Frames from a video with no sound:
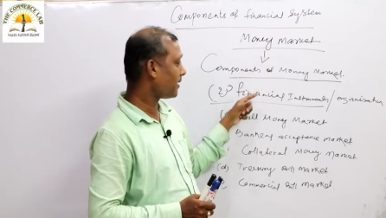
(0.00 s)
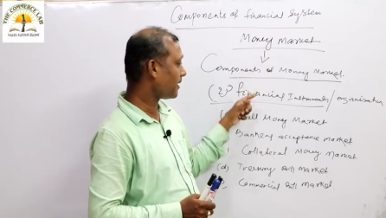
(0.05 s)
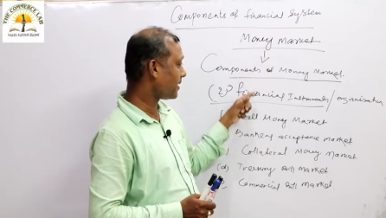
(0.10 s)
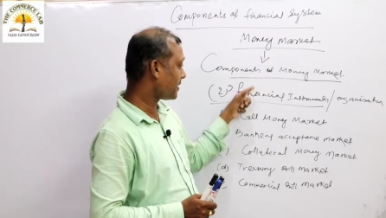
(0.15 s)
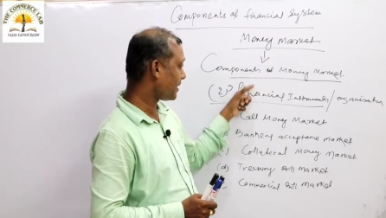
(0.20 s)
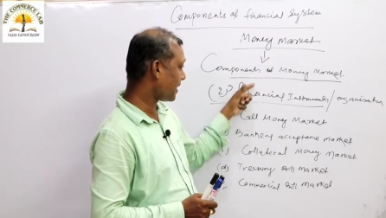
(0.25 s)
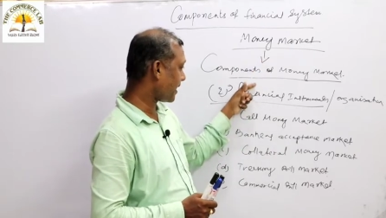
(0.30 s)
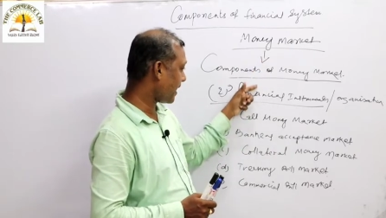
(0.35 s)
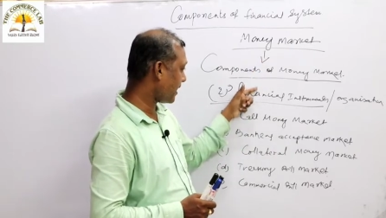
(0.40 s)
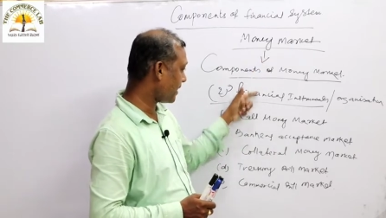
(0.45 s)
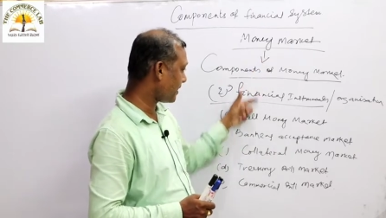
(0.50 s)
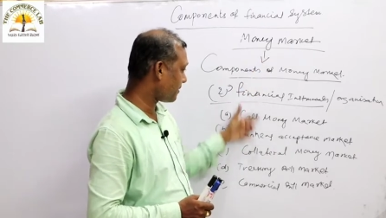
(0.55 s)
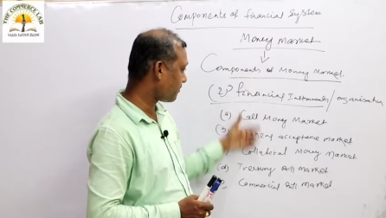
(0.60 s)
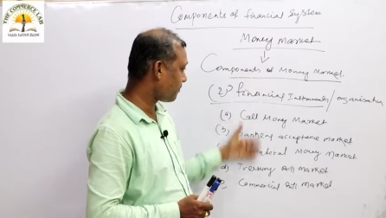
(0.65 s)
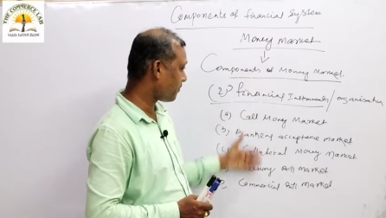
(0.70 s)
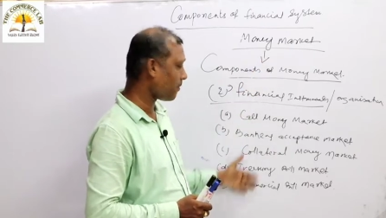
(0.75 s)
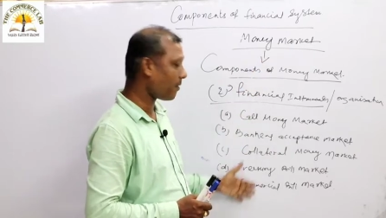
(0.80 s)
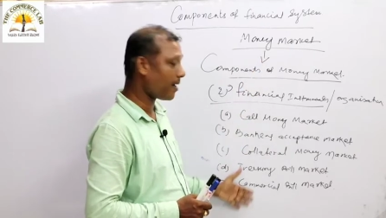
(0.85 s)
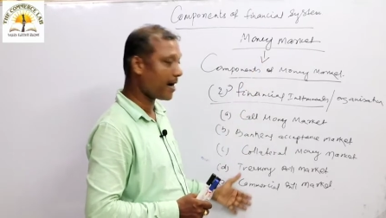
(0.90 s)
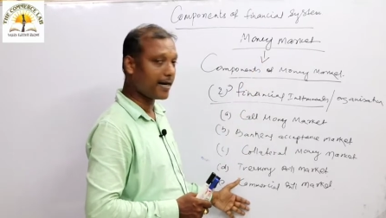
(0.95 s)
Under
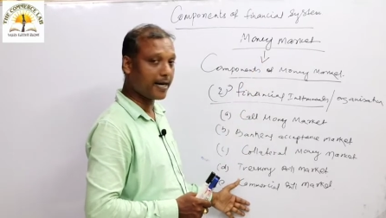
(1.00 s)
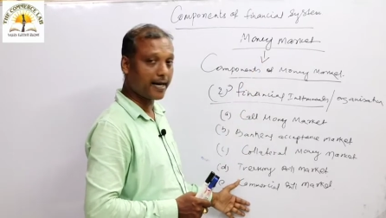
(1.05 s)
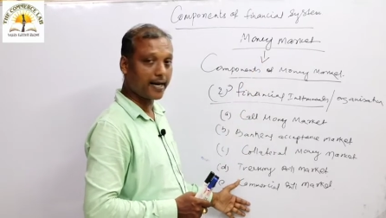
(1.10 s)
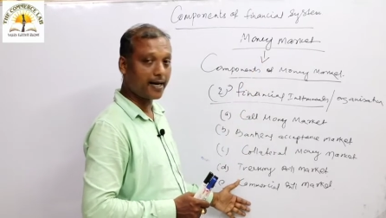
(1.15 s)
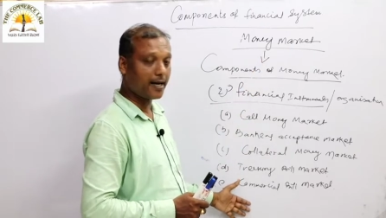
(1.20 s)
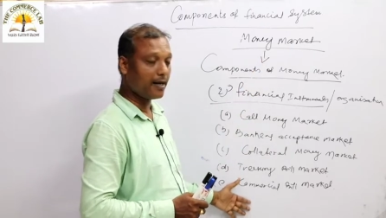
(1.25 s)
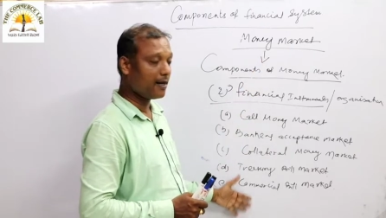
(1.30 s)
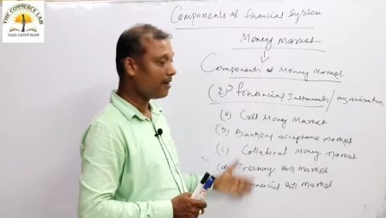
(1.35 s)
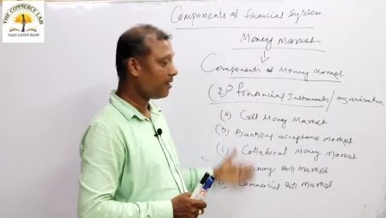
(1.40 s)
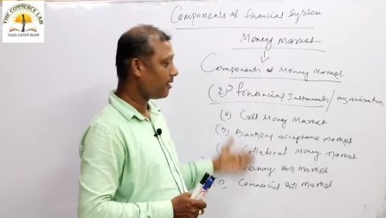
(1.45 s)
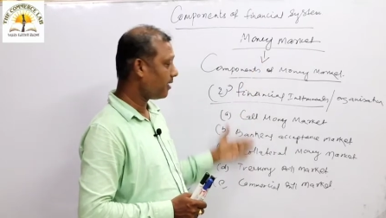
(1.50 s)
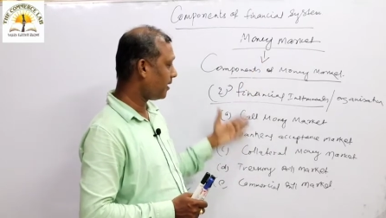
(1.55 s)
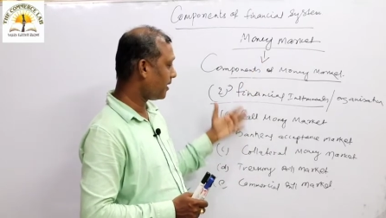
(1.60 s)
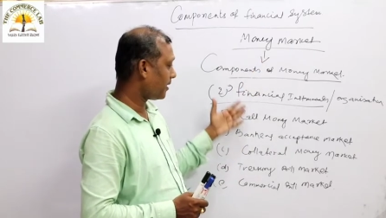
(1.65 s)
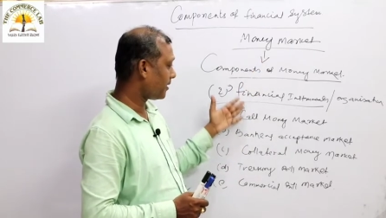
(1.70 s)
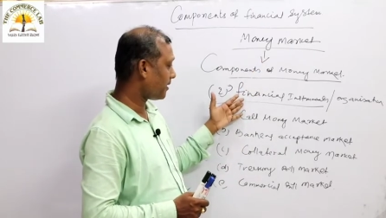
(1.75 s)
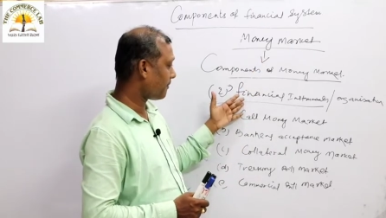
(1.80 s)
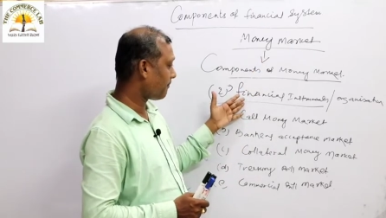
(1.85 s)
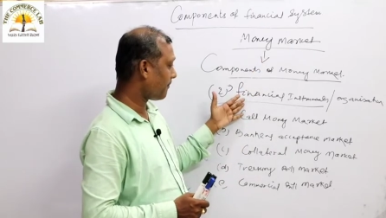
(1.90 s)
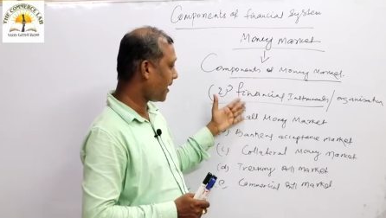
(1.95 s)
second heading,
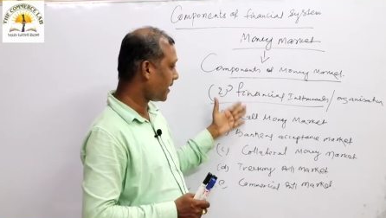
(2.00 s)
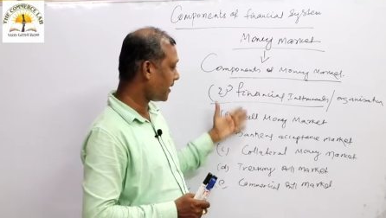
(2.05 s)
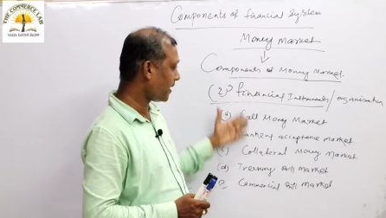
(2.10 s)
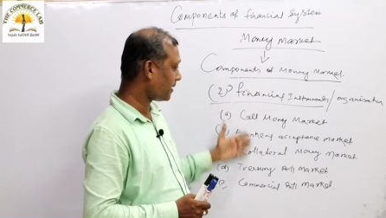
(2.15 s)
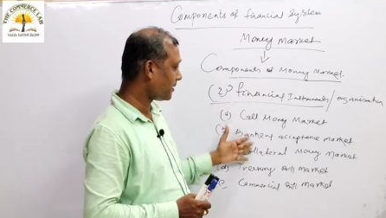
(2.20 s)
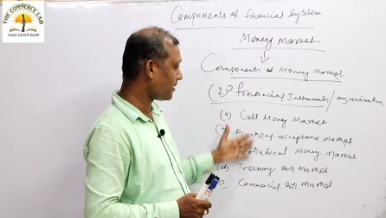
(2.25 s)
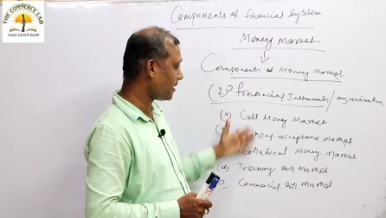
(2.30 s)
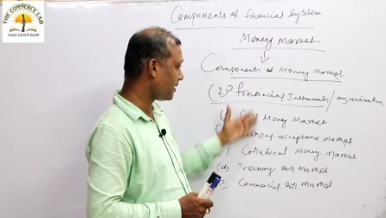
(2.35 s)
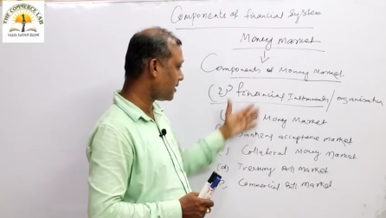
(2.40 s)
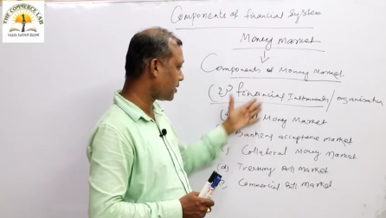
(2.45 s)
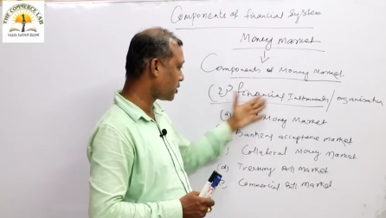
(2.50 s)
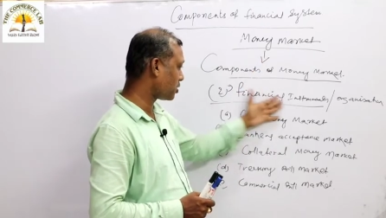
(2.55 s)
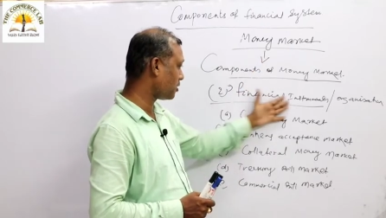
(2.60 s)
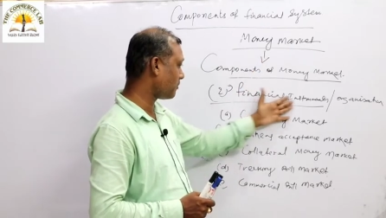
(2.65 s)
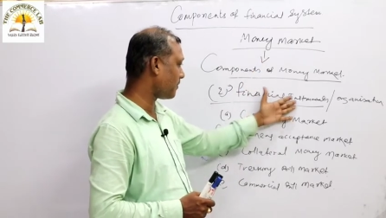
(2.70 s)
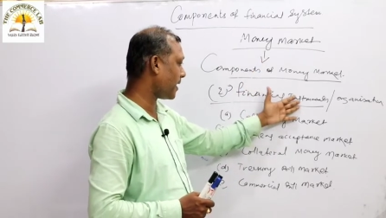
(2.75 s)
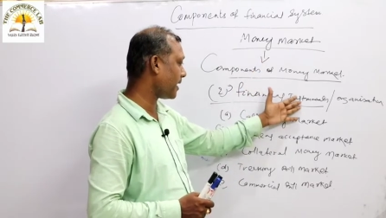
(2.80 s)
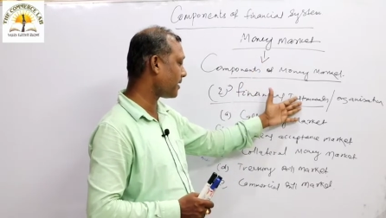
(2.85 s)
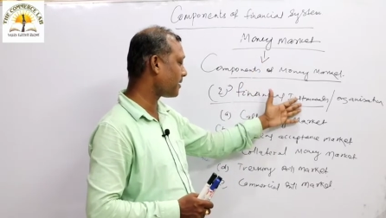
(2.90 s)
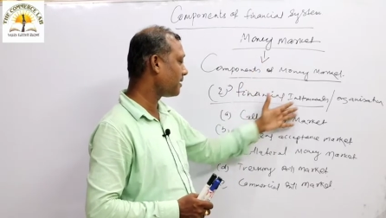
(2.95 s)
under the financial
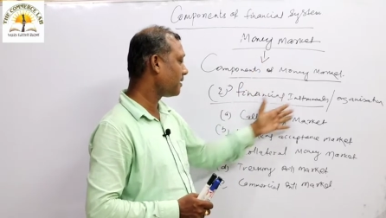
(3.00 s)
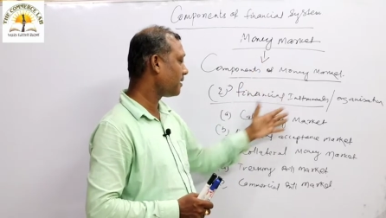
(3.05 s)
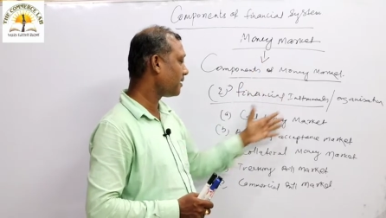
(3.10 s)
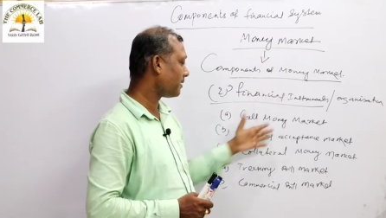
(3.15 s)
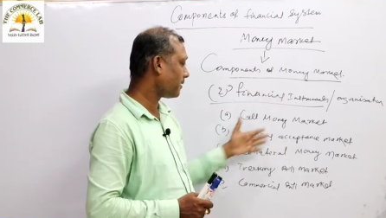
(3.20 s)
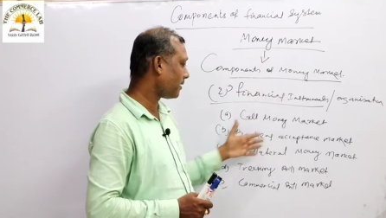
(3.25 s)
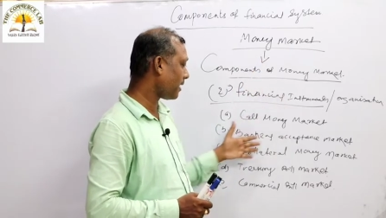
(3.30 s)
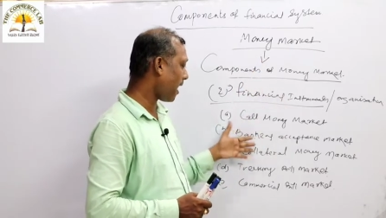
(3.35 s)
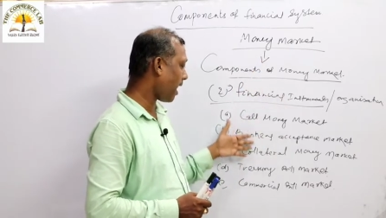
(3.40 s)
instrument,